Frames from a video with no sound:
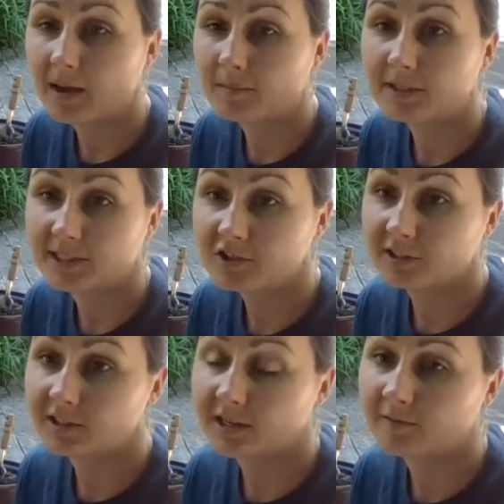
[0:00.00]
potentially
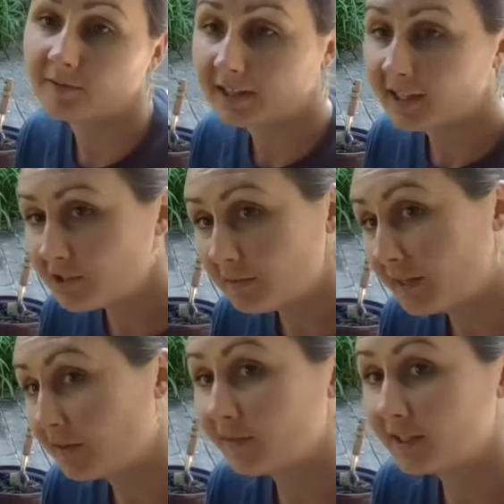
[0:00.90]
a financial
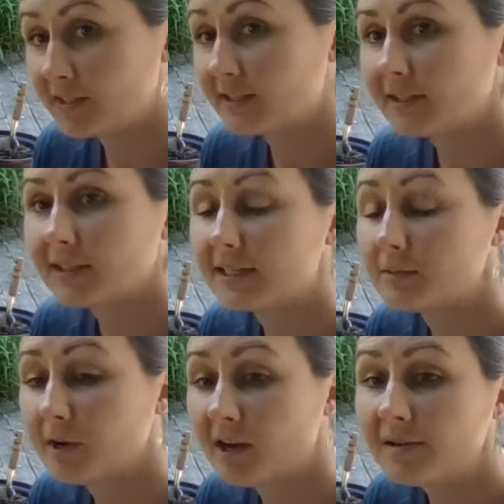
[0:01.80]
benefit as
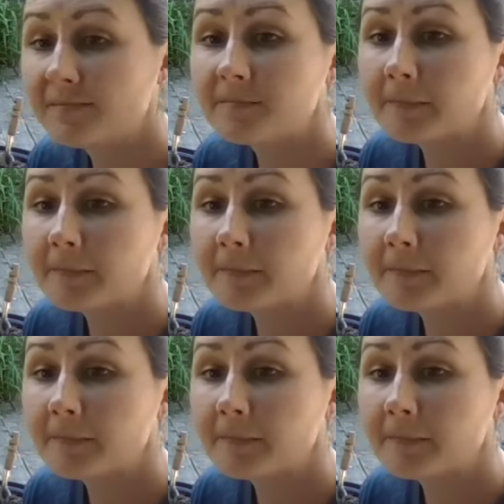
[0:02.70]
well.